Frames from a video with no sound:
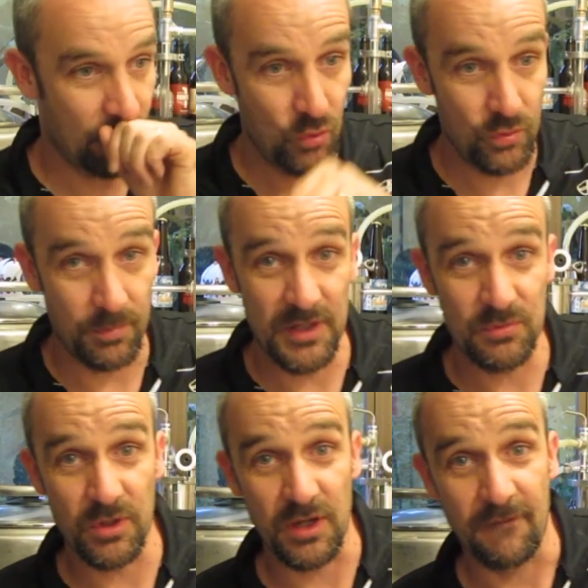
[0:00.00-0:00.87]
Oh, the beer's
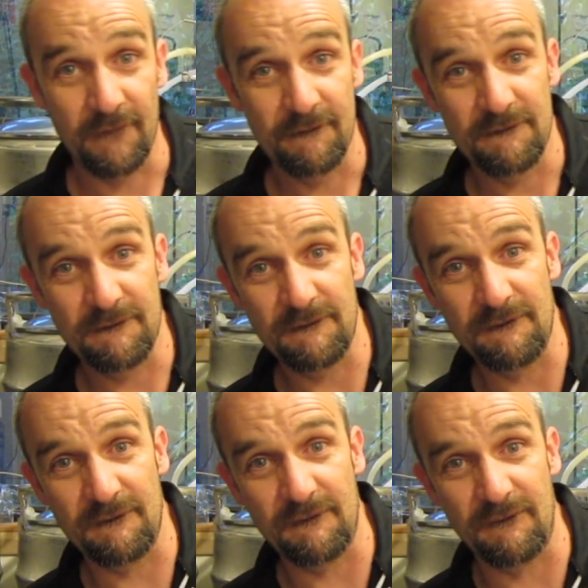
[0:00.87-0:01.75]
working.
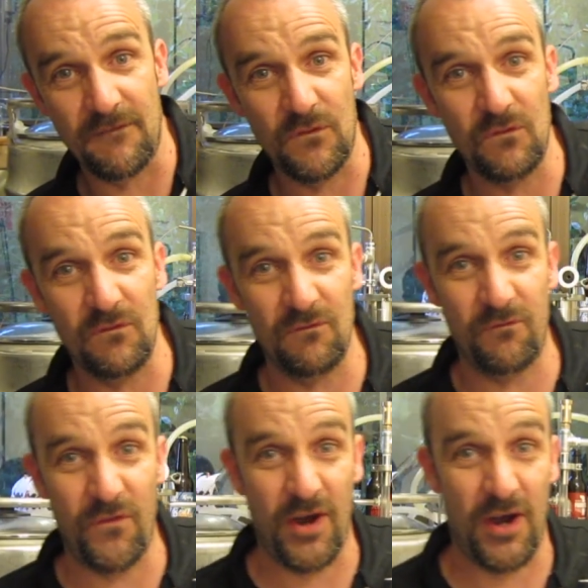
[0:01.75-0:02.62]

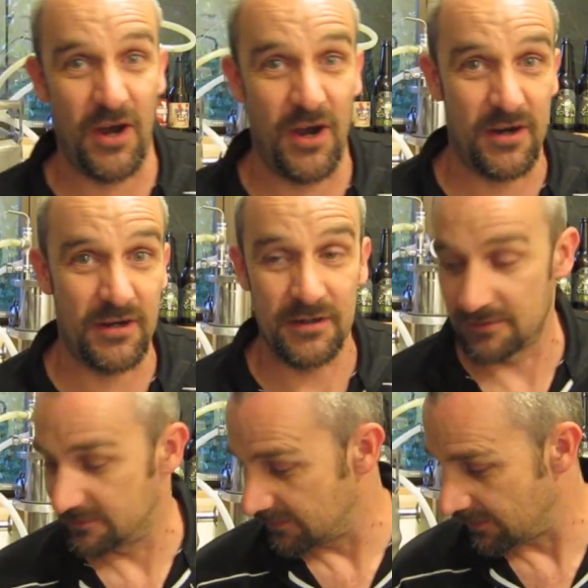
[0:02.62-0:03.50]
Fuck!
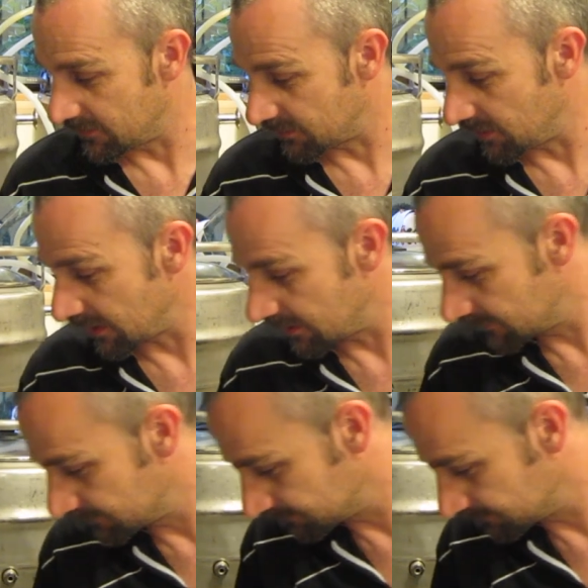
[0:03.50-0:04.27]
That was quick.